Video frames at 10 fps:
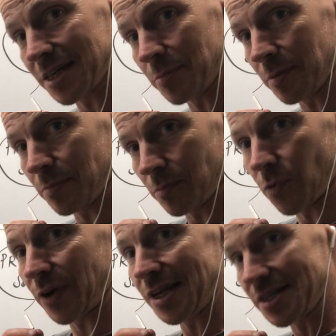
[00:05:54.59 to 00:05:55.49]
it a bit
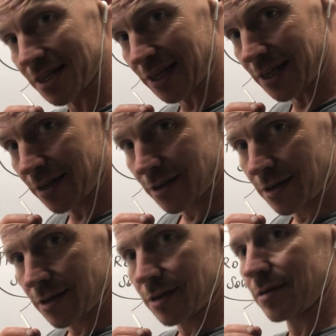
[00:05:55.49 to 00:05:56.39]
more easily
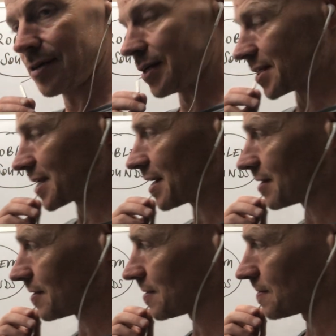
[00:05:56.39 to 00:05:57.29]
in a
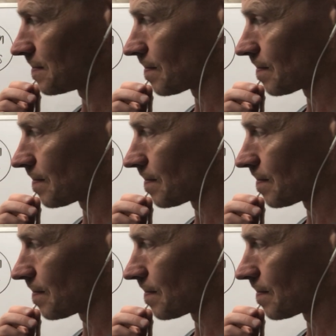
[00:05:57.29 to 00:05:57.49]
sentence.